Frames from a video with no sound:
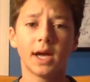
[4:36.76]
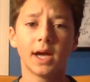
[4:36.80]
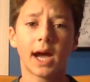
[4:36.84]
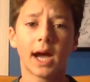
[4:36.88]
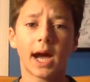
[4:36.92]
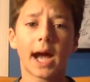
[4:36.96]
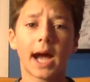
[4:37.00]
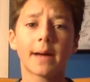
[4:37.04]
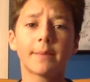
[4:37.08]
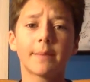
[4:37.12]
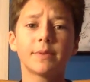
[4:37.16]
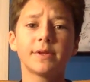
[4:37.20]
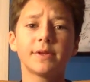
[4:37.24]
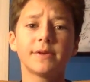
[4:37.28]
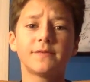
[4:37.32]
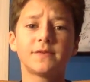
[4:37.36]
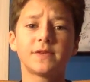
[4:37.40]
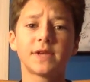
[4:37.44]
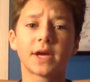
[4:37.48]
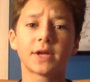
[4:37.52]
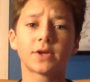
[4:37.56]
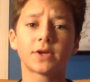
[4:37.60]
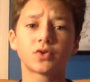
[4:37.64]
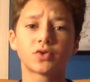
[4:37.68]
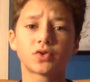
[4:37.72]
I believe
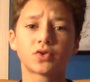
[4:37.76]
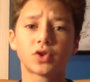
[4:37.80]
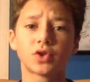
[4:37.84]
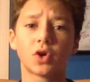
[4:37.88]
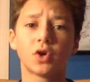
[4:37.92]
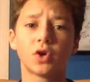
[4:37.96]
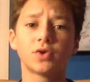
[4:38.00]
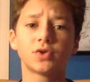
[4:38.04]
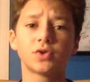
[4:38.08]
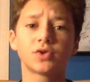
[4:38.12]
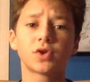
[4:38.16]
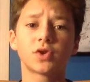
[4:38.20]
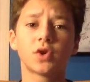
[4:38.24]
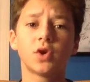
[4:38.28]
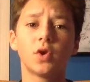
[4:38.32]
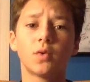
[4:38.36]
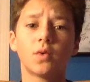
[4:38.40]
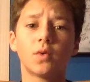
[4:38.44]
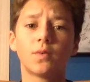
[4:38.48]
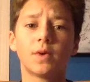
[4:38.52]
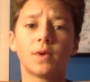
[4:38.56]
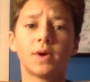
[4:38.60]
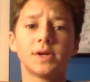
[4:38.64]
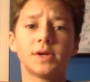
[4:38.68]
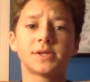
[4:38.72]
Daniel Jones
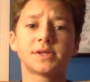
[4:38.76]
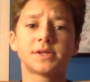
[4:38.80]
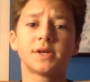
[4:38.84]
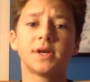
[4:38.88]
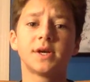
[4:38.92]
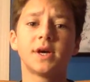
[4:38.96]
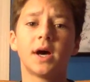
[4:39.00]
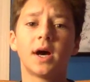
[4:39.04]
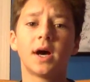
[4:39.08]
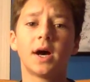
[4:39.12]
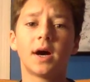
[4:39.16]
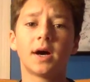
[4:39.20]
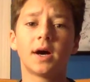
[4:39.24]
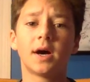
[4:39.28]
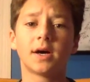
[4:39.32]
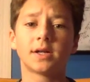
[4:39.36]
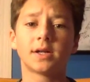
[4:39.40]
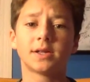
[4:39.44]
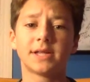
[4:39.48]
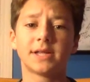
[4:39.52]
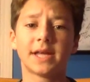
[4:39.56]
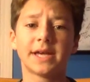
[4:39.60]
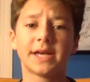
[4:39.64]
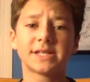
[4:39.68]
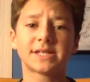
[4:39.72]
was a
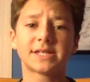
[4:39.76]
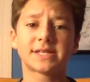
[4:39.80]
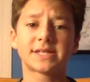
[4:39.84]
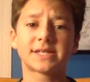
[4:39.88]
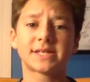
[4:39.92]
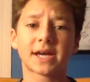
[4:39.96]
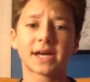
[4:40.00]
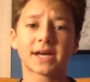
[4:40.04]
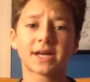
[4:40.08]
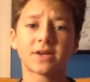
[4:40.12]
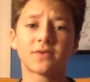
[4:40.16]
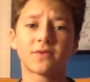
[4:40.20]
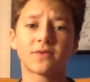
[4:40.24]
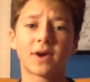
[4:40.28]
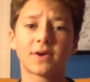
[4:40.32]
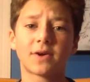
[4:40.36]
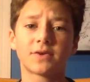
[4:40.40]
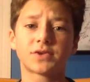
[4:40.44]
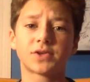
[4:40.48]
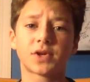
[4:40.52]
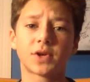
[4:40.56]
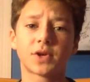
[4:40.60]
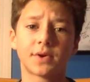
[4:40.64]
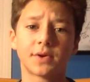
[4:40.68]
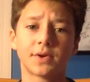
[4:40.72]
late 2nd round
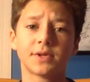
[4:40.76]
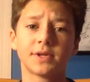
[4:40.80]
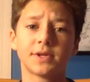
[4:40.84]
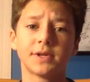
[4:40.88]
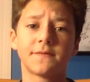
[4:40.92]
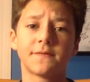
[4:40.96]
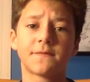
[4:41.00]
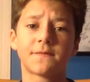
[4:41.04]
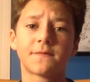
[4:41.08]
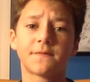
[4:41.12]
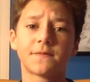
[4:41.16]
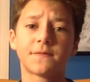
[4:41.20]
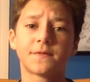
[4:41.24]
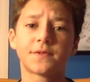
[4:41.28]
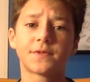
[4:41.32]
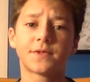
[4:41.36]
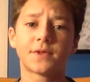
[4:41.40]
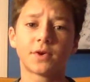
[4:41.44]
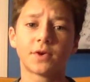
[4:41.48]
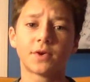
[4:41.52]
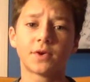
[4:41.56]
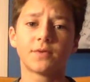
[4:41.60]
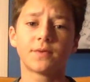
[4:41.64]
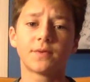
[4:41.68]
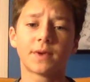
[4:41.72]
to early
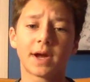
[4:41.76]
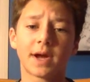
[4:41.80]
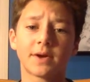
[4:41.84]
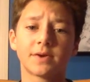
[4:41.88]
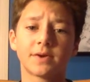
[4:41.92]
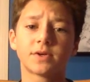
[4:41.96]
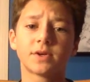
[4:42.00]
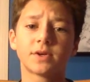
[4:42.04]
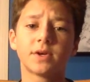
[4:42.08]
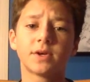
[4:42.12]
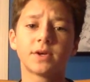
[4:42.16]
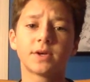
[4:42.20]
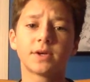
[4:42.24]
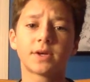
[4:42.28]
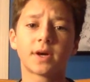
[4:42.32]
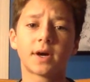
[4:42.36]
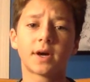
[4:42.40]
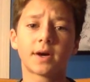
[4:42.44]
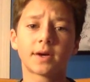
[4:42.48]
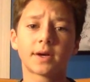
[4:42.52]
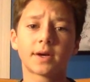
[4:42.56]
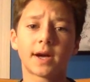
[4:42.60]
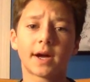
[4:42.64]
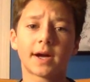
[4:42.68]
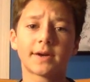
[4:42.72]
3rd round
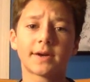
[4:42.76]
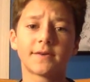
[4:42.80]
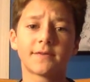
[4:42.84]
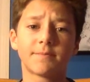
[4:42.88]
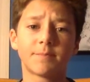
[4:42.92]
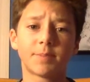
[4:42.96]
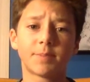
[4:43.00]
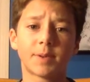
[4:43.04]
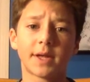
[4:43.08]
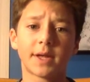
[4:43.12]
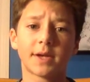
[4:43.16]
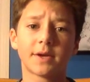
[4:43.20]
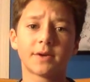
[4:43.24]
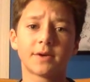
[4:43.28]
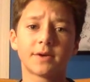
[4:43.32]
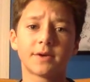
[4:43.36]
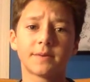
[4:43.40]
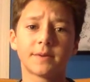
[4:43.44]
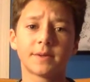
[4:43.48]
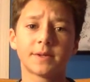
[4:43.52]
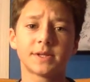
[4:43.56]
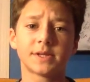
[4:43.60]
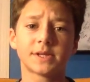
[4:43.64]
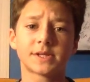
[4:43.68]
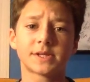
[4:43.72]
kind of player
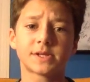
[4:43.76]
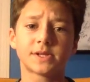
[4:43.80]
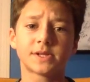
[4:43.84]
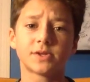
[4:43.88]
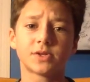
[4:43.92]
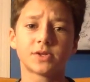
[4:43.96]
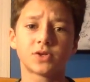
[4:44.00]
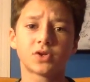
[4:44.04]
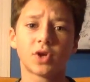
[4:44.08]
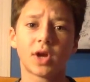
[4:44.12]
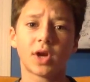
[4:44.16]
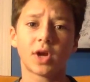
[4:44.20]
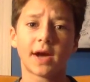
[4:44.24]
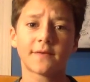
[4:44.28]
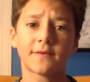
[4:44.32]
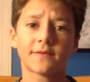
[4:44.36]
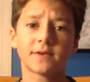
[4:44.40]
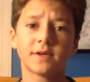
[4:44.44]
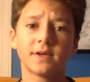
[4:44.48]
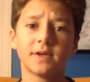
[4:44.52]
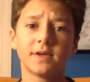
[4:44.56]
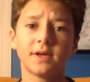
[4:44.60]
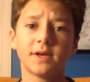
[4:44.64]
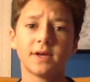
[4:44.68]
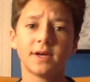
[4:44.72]
in this year's draft,
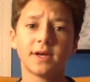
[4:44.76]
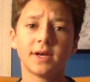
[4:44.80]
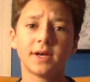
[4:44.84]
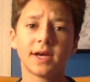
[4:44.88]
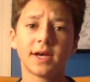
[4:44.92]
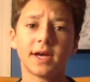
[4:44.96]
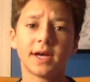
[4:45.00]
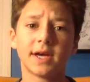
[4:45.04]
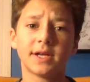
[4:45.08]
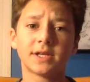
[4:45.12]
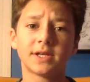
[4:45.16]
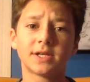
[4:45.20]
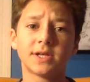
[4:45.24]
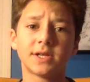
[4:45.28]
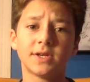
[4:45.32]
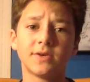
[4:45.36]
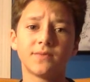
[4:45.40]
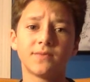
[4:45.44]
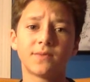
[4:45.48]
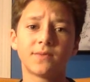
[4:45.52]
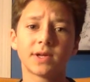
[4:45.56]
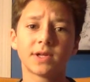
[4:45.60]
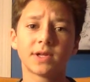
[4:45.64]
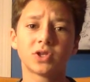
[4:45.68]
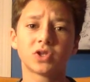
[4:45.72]
and he
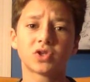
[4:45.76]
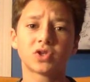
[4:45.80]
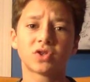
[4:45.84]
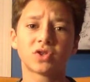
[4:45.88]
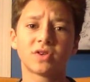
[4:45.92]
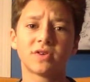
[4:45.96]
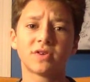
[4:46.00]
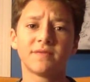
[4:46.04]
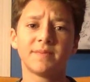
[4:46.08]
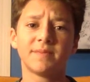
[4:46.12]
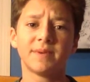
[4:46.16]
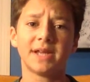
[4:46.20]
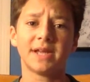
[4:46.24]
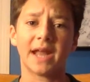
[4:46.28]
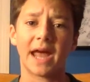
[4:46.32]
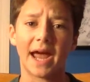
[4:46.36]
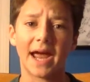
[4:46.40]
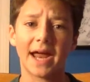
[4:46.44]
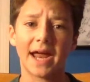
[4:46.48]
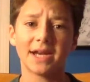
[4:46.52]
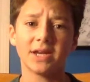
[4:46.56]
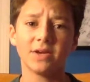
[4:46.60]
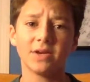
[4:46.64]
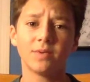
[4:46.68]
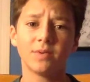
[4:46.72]
really shouldn't have been
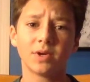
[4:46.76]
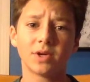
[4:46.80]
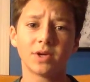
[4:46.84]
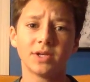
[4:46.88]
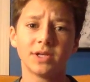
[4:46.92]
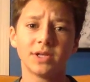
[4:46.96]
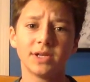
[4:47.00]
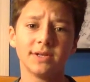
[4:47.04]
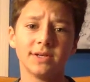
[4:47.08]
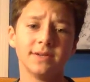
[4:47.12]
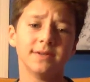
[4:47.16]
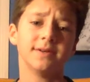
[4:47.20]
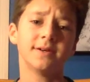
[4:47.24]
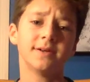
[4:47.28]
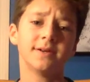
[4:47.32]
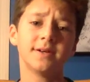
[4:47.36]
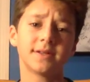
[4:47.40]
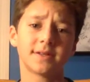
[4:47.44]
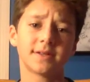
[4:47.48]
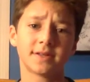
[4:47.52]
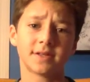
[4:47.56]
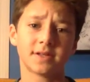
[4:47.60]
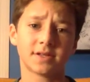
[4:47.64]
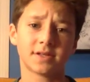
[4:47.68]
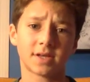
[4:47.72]
anywhere near
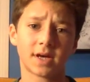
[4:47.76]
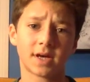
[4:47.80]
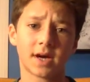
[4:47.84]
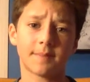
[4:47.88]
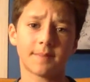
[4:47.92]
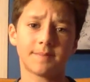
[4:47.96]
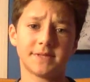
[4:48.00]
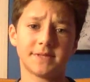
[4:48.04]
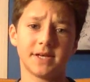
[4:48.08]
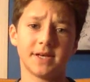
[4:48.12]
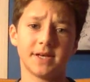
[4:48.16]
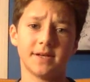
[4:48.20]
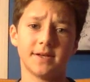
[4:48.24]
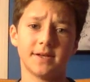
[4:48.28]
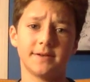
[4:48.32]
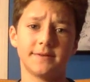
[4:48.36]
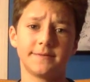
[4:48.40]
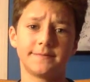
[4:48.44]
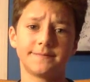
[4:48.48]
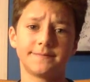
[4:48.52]
the top 10.